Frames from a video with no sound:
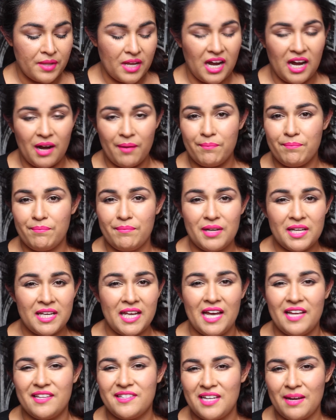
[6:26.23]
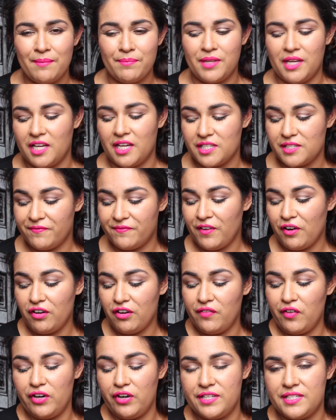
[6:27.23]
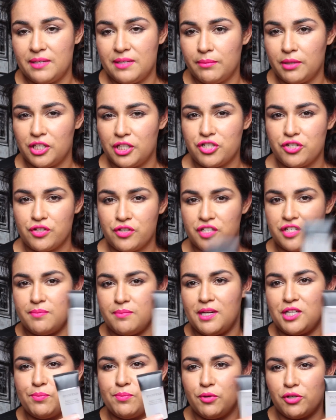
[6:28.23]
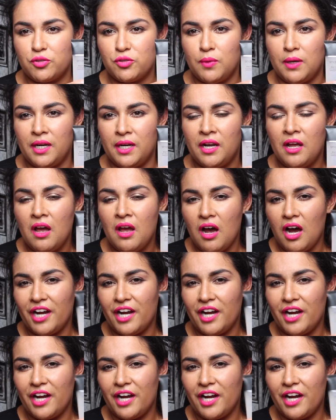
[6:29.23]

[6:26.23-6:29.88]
Yeah, same thing. It's very similar to the Smashbox one.